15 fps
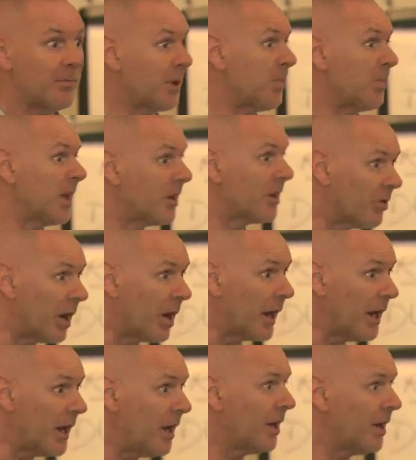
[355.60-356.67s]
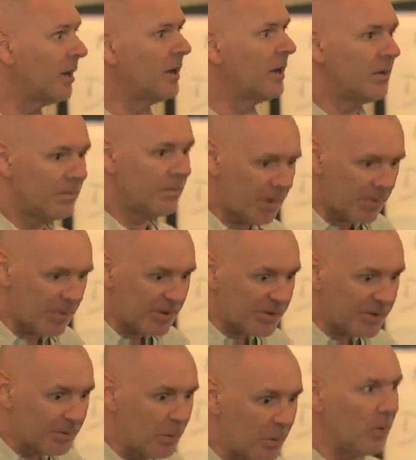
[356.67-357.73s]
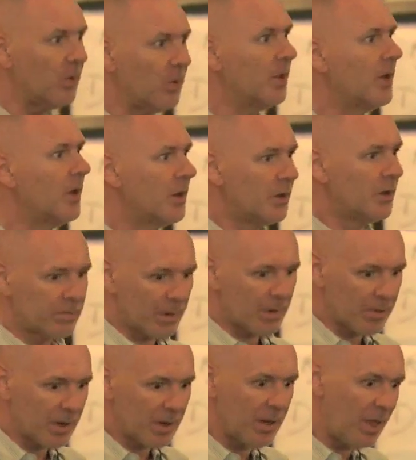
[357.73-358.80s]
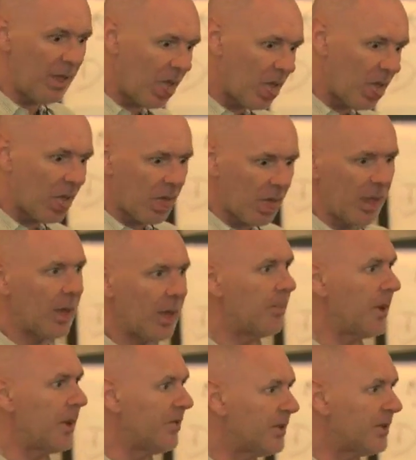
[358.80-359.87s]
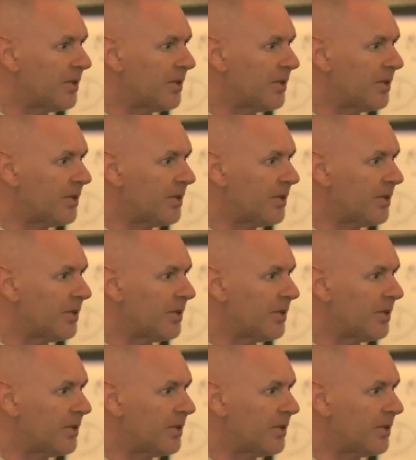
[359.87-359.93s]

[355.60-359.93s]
probably grey, probably small, probably, you know, a bit of a